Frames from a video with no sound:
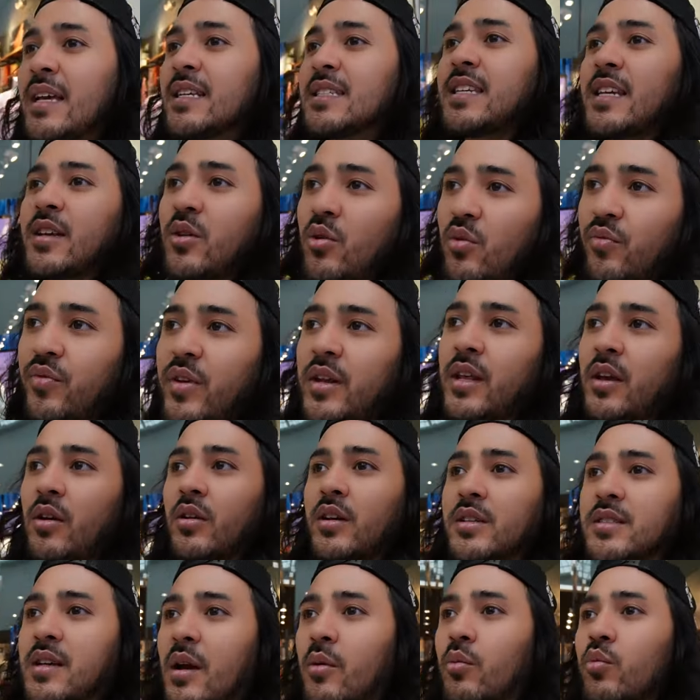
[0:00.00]
single video
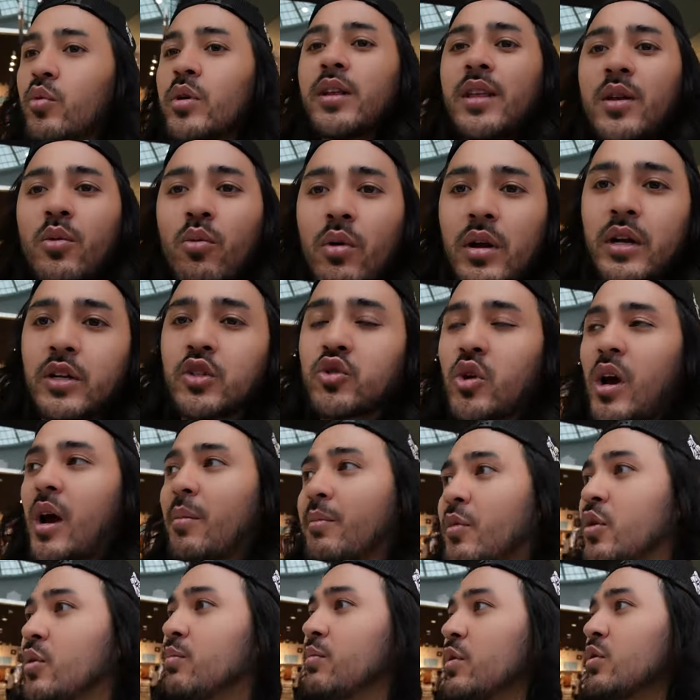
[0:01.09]
because I really wanna drop
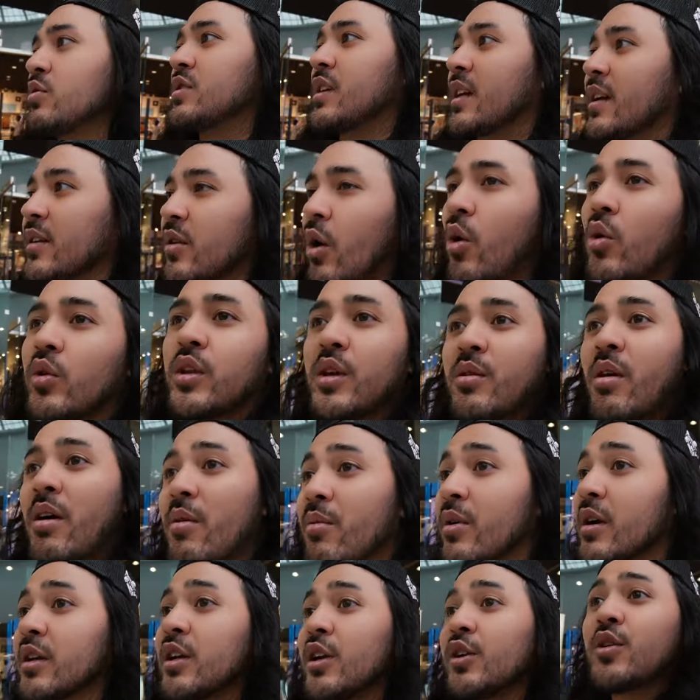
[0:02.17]
new music. And the only way
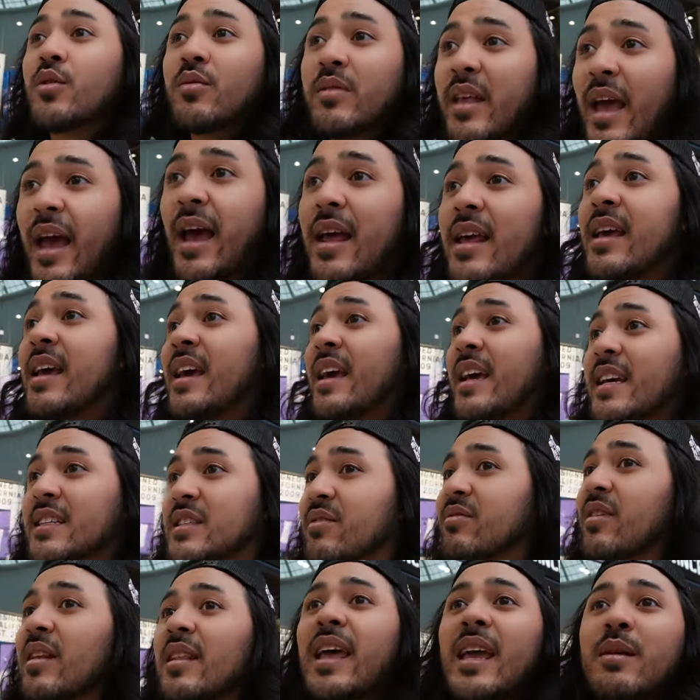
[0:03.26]
we're gonna do that is if
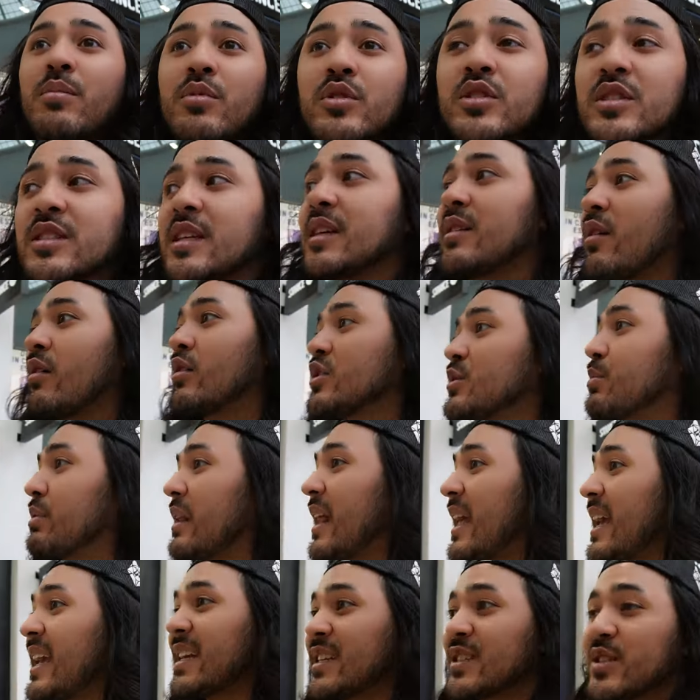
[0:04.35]
the labels see those
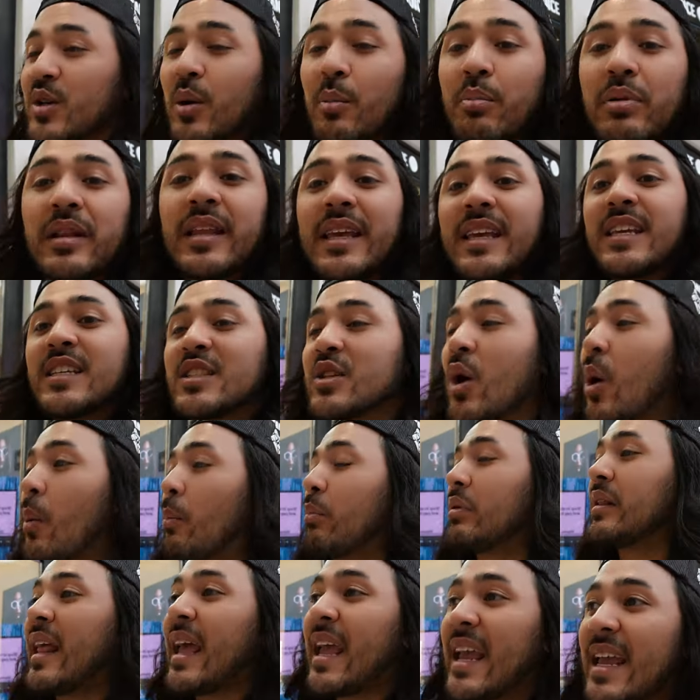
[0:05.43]
plays. So please, go
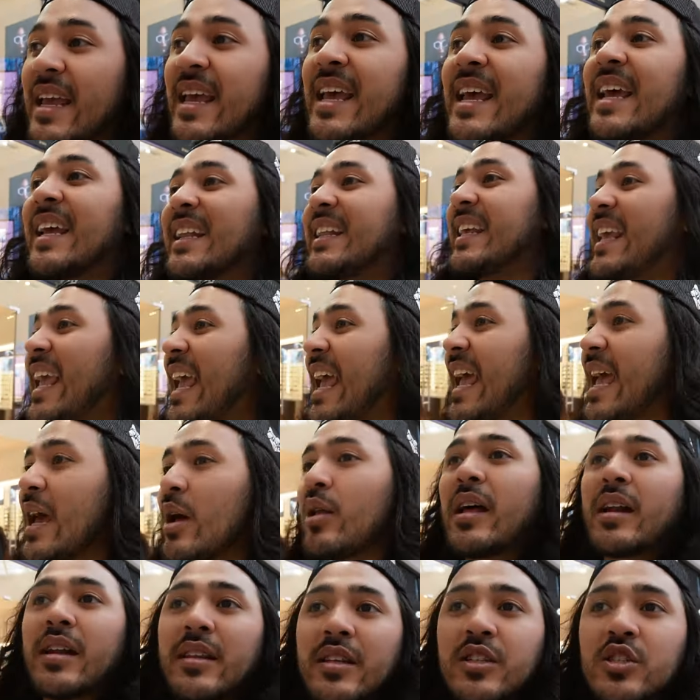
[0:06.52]
play the
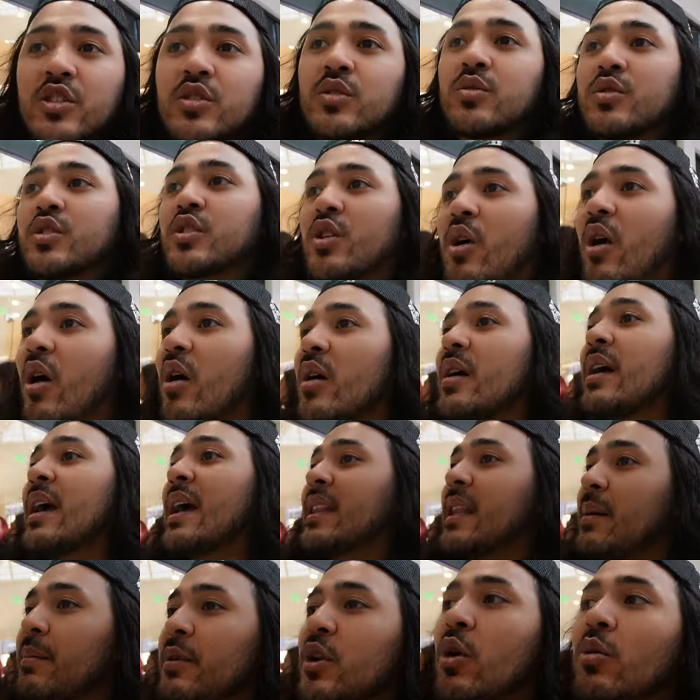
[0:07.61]
hell out of this new song.
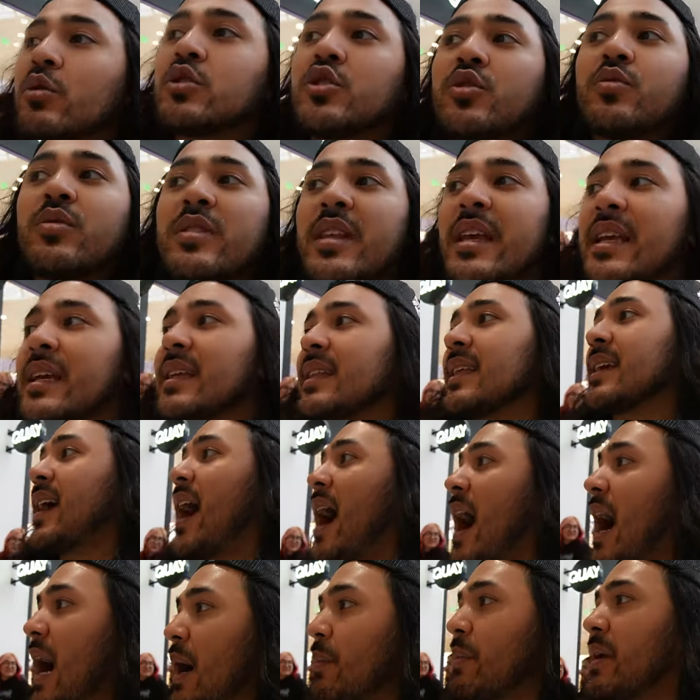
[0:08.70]
Let me know what you think in the
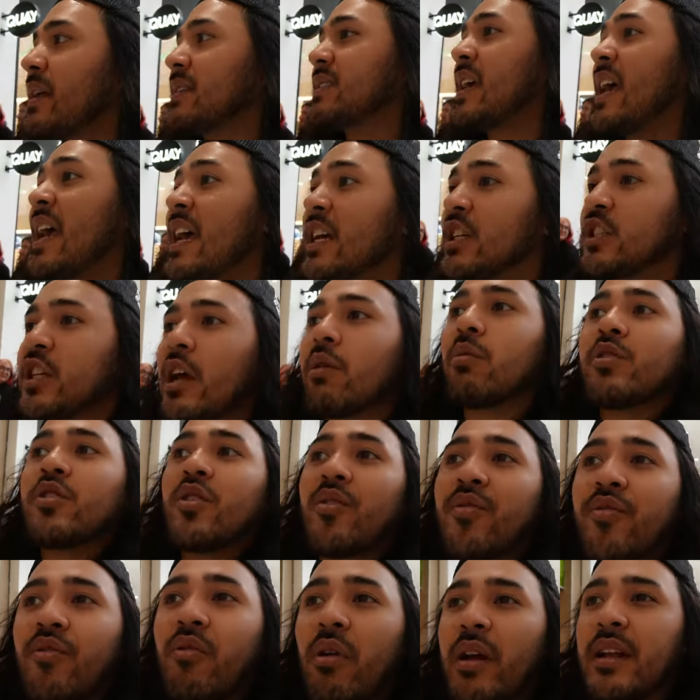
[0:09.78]
comments. Share with
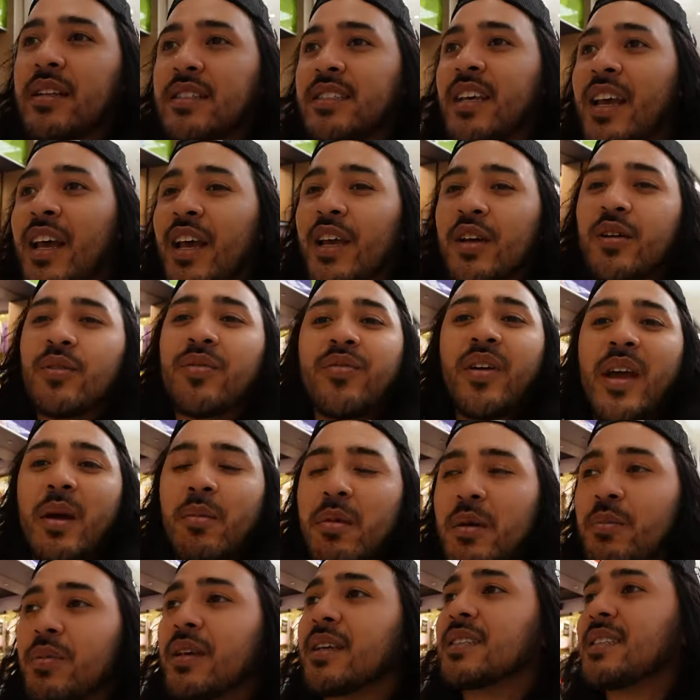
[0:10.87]
your friends, your
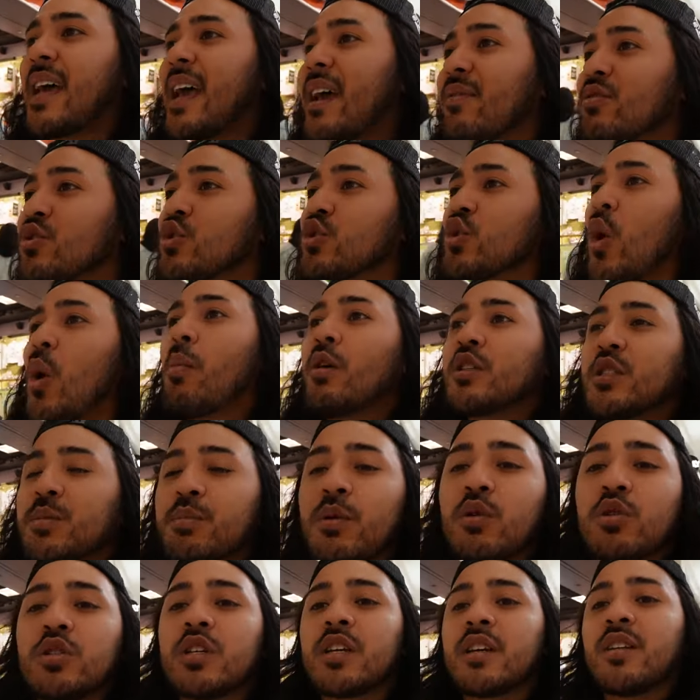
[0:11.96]
family, because I have so much
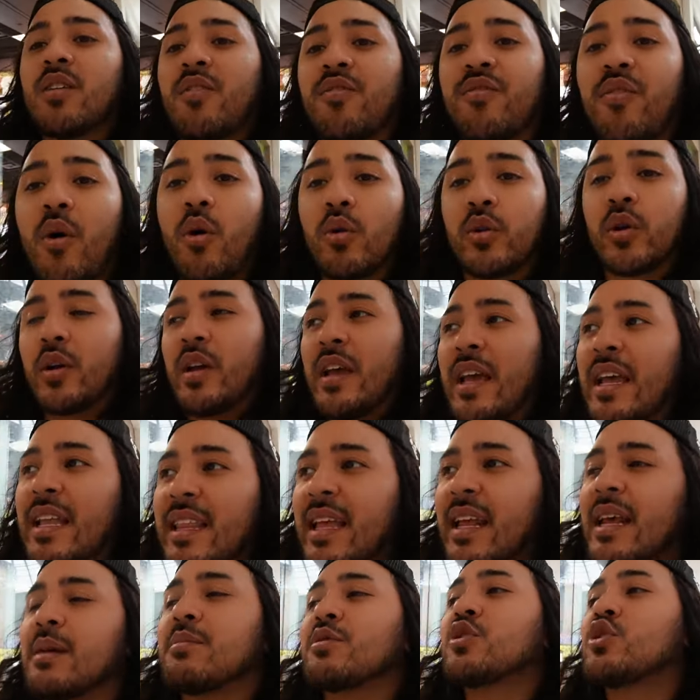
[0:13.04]
music in a folder
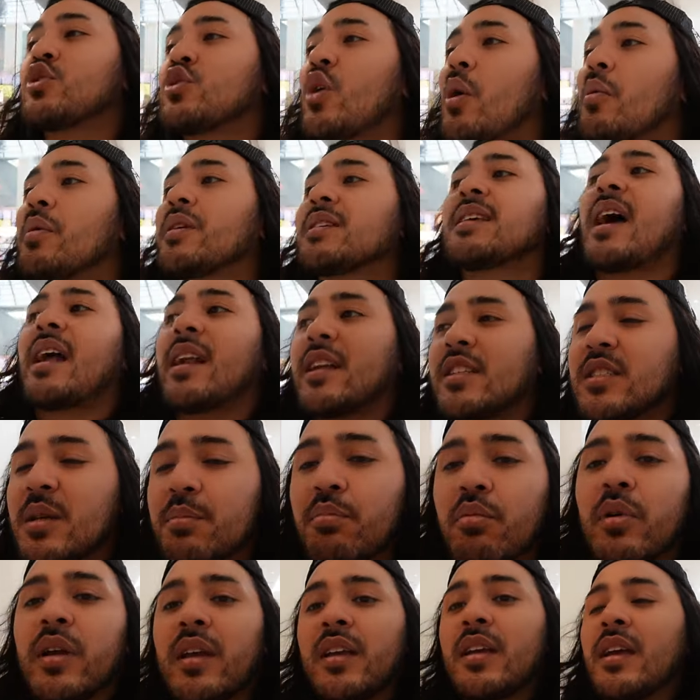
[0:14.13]
that I am so excited to
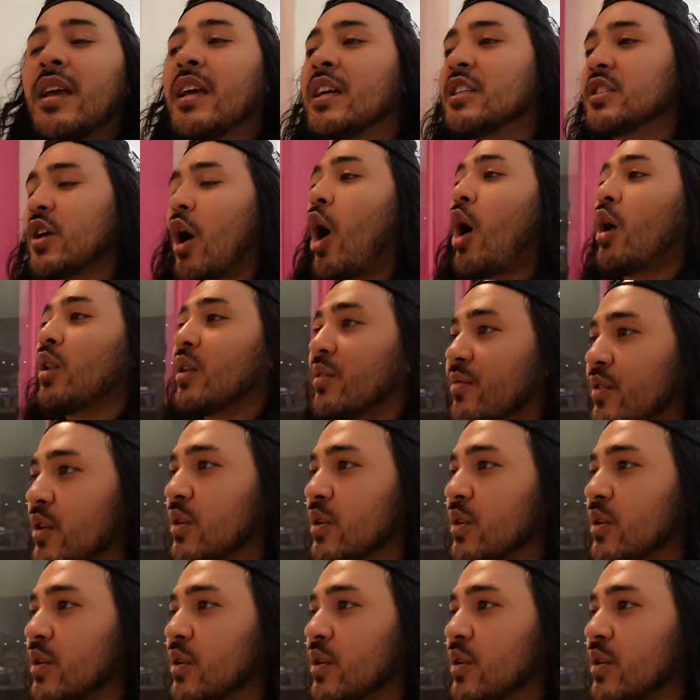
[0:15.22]
bring to all of